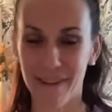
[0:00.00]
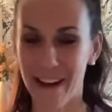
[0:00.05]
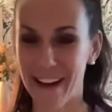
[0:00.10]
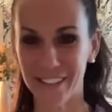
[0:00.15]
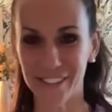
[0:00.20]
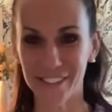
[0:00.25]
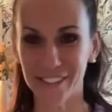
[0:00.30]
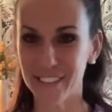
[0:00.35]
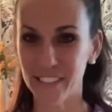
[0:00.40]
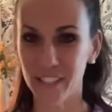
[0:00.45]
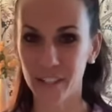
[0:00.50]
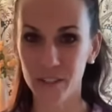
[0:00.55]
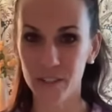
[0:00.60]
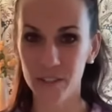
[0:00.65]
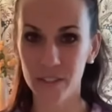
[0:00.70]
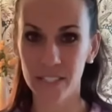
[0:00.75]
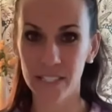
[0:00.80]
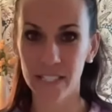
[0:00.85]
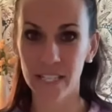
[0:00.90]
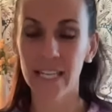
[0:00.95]

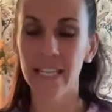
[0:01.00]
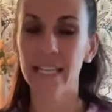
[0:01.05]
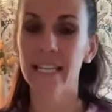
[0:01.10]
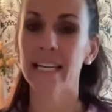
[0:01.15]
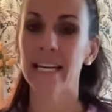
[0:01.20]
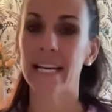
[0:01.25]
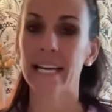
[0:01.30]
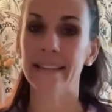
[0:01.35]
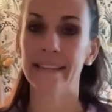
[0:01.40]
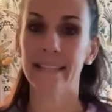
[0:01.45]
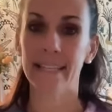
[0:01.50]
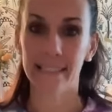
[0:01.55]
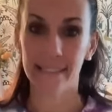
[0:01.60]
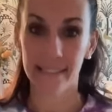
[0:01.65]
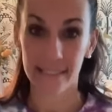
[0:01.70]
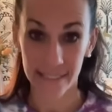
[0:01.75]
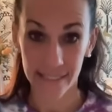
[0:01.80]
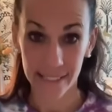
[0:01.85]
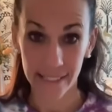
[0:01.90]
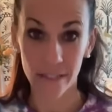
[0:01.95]
milestones and they
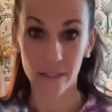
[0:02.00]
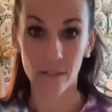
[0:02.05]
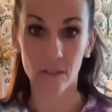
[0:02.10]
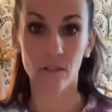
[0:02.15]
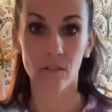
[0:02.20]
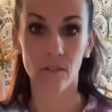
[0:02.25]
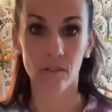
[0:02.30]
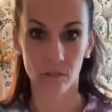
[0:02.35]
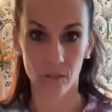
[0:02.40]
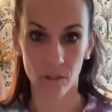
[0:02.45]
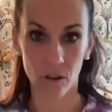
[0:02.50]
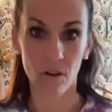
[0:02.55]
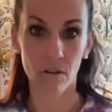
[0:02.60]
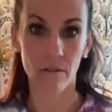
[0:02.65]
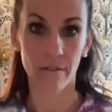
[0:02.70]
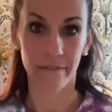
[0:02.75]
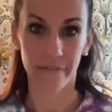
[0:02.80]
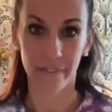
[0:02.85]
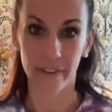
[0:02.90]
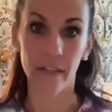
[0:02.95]
still
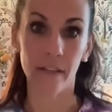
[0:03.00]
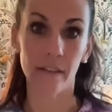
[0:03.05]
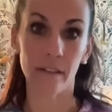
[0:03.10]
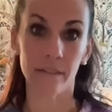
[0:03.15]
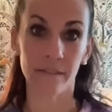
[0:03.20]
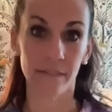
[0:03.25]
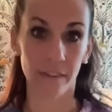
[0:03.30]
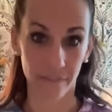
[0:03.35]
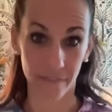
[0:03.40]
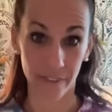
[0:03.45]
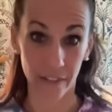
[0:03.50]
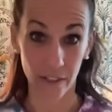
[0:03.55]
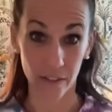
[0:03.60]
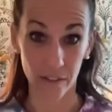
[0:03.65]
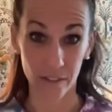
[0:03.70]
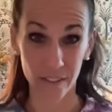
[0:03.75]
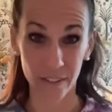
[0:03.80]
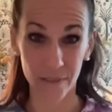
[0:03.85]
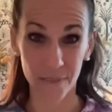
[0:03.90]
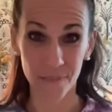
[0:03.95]
don't feel
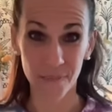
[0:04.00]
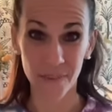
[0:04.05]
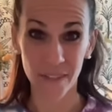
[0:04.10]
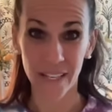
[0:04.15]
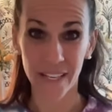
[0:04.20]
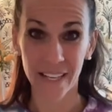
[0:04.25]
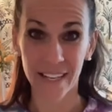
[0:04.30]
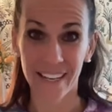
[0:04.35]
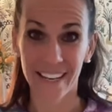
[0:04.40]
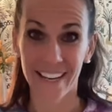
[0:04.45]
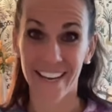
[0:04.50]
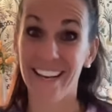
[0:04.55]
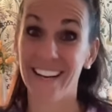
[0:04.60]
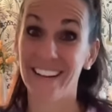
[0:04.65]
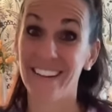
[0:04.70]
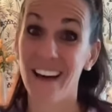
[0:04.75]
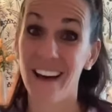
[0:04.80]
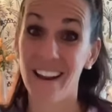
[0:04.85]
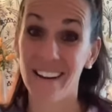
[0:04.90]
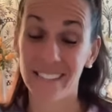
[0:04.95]
fulfilled. And
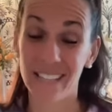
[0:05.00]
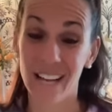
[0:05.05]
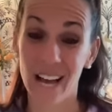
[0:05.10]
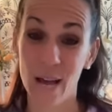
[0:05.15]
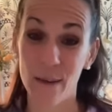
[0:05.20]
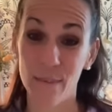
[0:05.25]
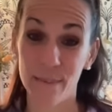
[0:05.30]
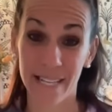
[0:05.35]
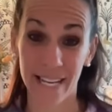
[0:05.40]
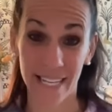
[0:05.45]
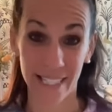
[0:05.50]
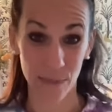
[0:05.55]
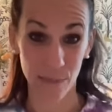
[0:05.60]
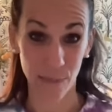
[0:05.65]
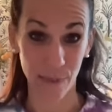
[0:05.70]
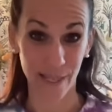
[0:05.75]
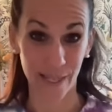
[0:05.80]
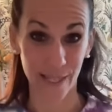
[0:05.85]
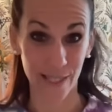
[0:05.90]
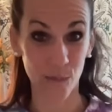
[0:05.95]
a lot of times that's
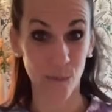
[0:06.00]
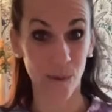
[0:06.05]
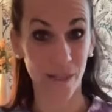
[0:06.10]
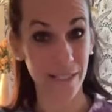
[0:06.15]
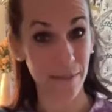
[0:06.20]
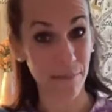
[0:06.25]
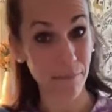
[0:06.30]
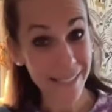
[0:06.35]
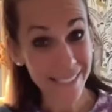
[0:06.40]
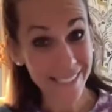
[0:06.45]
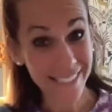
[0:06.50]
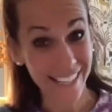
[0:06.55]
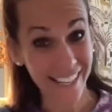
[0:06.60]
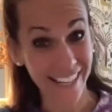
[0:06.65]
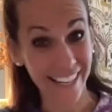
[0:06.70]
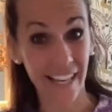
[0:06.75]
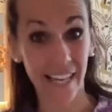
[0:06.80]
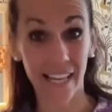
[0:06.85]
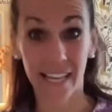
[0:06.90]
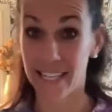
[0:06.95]
because what's
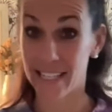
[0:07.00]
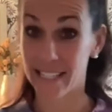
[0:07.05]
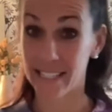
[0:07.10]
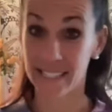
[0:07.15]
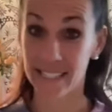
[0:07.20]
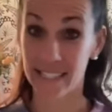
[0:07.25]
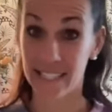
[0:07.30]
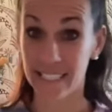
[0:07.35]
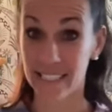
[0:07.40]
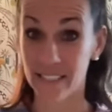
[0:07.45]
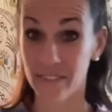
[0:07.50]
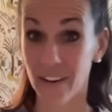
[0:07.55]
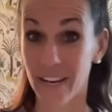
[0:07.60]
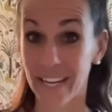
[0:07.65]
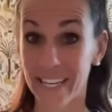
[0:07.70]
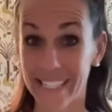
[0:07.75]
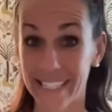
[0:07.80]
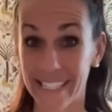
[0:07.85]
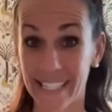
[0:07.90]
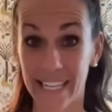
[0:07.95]
missing is the
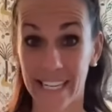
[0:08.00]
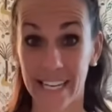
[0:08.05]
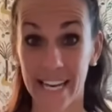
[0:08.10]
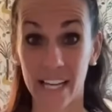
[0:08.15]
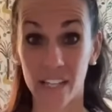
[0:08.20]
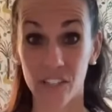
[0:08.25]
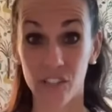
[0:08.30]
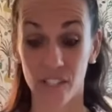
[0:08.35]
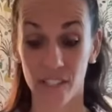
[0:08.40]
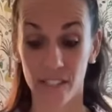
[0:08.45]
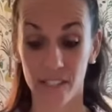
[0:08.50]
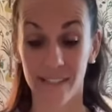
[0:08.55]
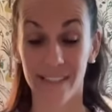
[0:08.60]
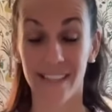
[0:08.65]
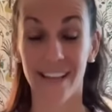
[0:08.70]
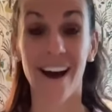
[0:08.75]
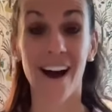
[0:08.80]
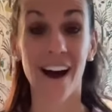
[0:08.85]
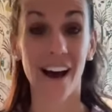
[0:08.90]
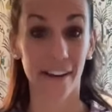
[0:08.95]
divine connection,
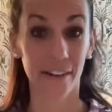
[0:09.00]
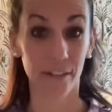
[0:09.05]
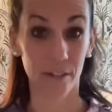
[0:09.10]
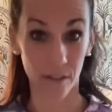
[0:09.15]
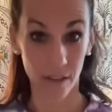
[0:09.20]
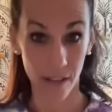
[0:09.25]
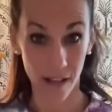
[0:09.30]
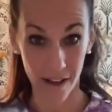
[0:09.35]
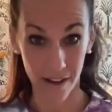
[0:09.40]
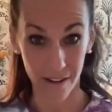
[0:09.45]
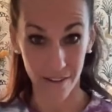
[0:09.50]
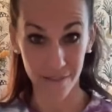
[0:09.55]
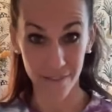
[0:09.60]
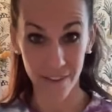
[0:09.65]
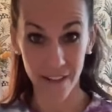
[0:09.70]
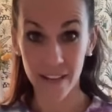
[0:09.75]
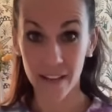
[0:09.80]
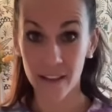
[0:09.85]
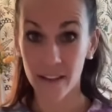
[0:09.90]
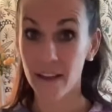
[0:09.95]
the higher love,
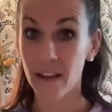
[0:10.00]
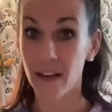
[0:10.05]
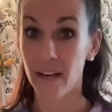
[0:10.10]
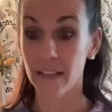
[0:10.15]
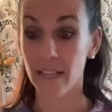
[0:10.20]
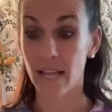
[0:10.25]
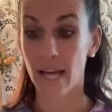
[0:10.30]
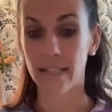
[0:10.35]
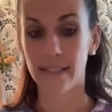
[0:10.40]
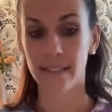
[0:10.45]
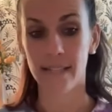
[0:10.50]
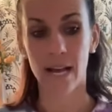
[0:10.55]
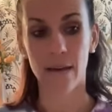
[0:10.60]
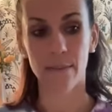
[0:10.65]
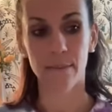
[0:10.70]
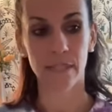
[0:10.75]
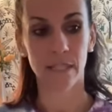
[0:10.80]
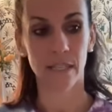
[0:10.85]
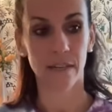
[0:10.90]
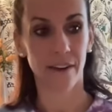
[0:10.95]
a lot of
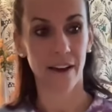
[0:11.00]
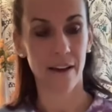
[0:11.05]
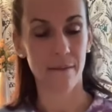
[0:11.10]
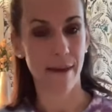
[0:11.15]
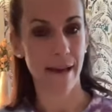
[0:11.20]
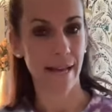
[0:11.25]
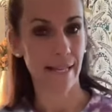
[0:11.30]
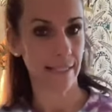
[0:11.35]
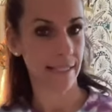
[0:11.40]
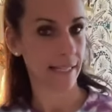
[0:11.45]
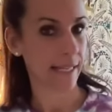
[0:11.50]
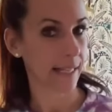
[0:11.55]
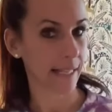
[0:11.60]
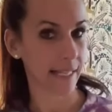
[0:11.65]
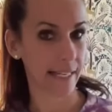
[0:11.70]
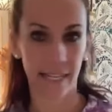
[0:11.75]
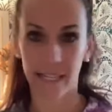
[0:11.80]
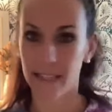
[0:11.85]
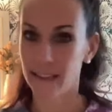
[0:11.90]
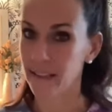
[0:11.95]
times the divine
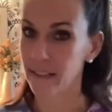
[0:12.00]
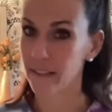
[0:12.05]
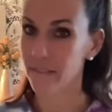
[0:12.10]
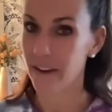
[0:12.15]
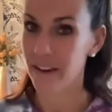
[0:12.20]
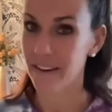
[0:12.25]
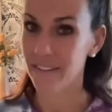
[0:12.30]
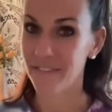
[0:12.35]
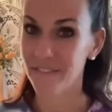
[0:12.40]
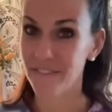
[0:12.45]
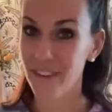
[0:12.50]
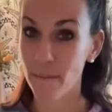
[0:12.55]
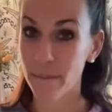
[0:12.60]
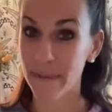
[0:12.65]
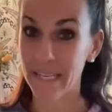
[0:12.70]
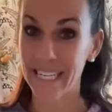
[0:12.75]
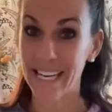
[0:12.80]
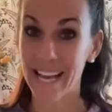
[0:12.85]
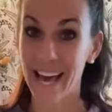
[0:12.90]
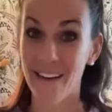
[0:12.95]
masculine and the divine
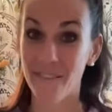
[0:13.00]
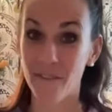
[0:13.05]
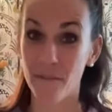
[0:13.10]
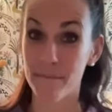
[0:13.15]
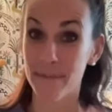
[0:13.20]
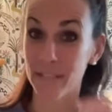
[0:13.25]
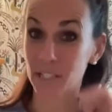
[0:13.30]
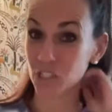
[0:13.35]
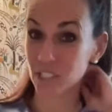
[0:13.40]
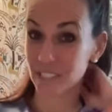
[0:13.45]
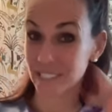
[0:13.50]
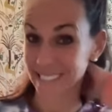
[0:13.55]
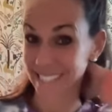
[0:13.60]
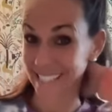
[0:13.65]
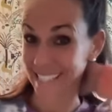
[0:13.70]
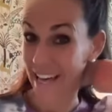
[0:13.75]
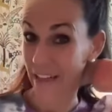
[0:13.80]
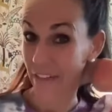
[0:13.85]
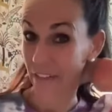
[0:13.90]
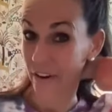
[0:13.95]
feminine have a mission
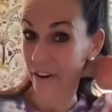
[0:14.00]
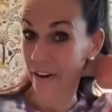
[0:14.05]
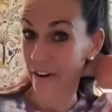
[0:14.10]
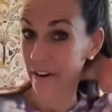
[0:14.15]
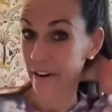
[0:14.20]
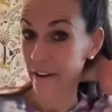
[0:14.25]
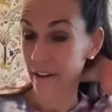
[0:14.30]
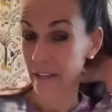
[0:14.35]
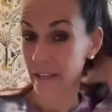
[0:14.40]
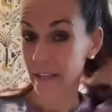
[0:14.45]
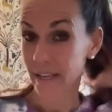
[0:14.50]
together.